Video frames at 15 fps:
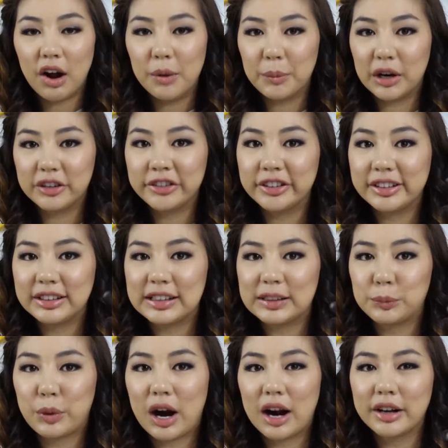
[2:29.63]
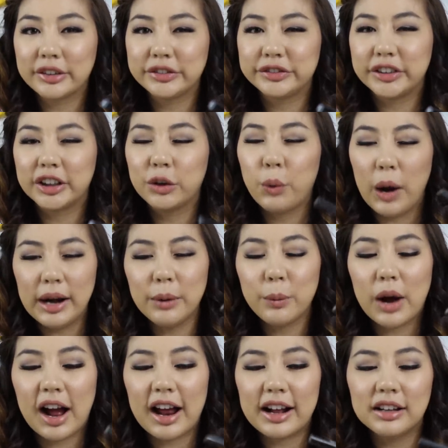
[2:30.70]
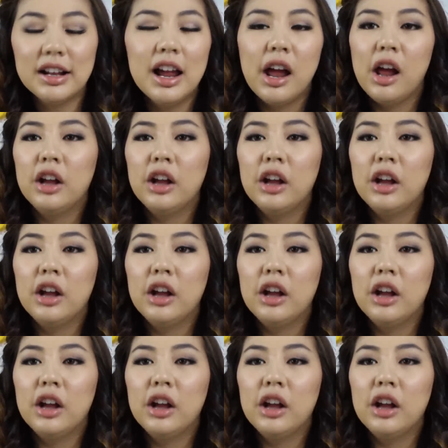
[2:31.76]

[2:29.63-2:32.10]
on purchasing this product for quite a while